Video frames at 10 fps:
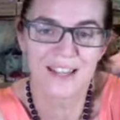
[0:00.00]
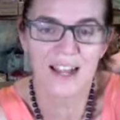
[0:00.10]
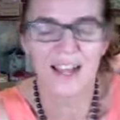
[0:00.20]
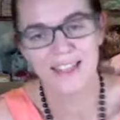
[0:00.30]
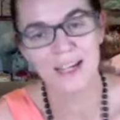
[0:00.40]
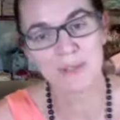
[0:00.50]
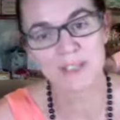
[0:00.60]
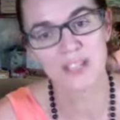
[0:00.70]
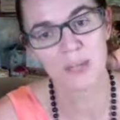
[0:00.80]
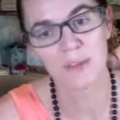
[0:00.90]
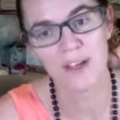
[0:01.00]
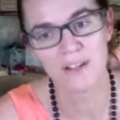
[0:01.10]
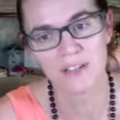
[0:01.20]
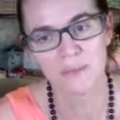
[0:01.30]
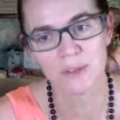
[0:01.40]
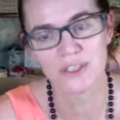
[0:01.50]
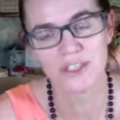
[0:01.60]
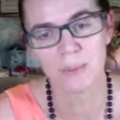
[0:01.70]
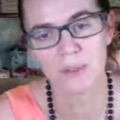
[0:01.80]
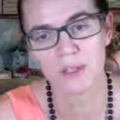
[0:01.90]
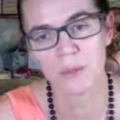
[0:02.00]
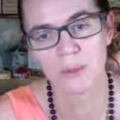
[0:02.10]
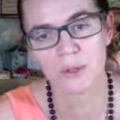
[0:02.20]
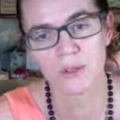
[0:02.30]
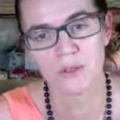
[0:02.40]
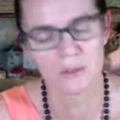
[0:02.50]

I think I'm gonna stop there. I'm gonna stop at number